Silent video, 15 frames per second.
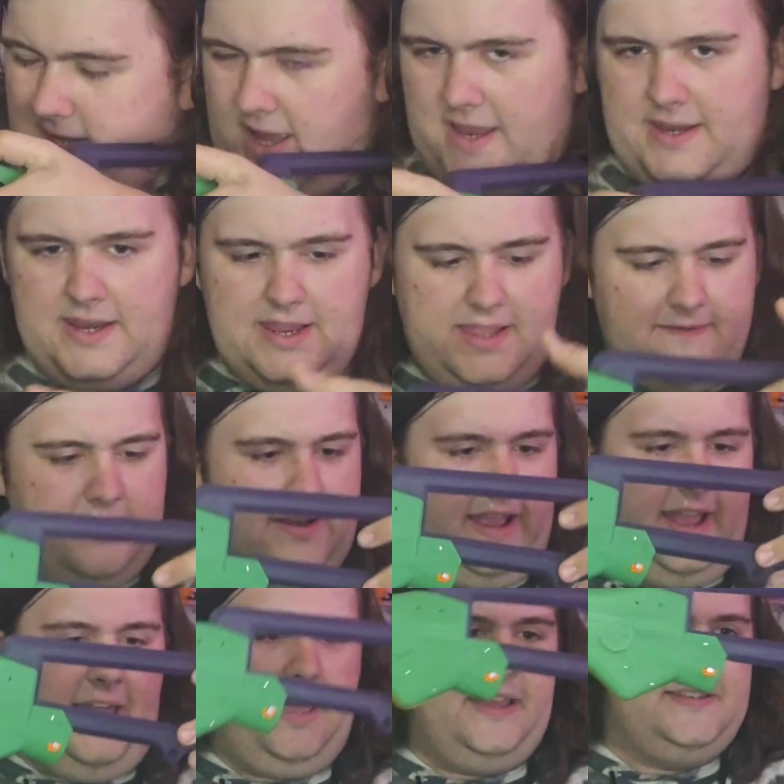and it even
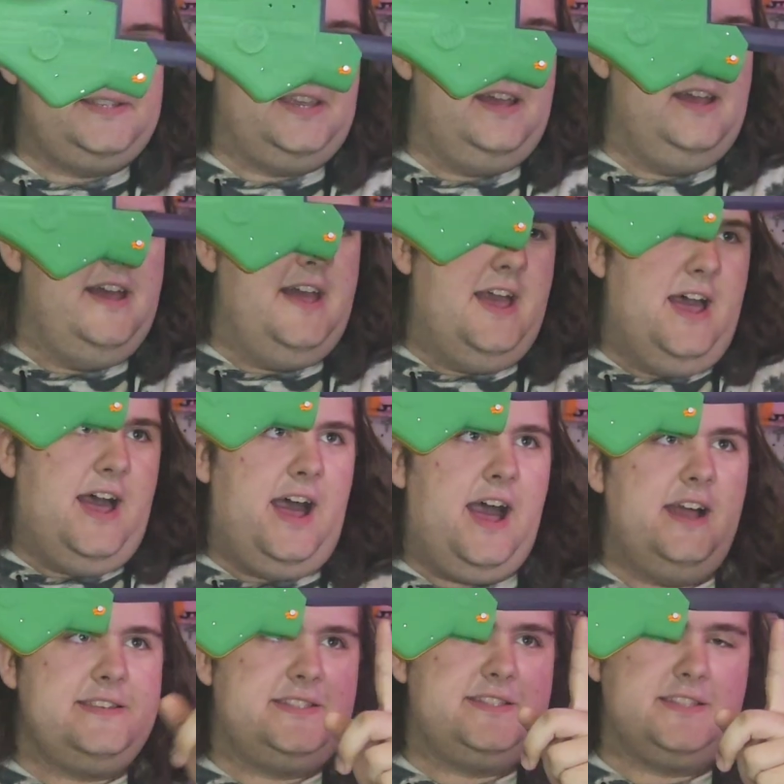has
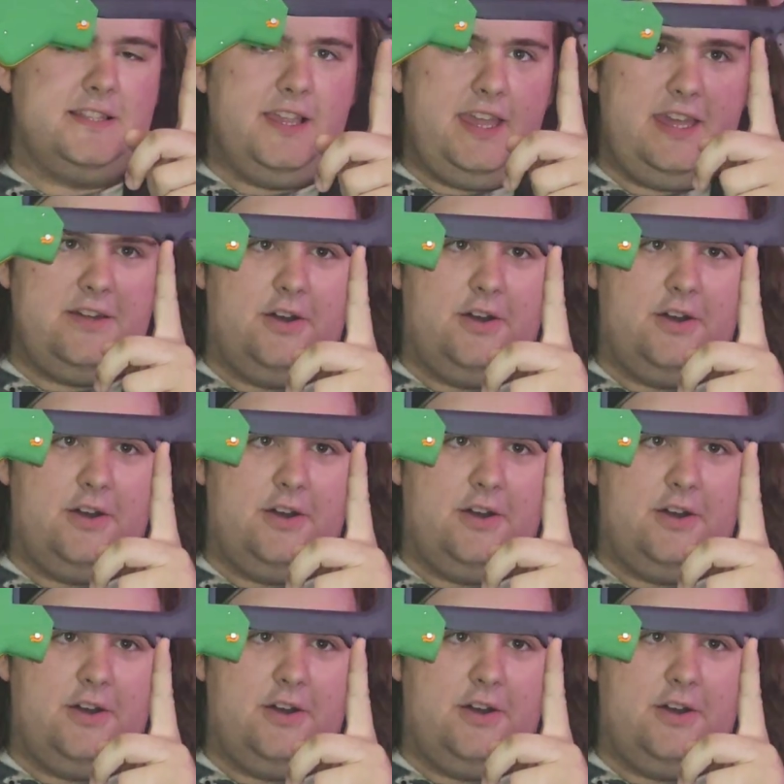a sling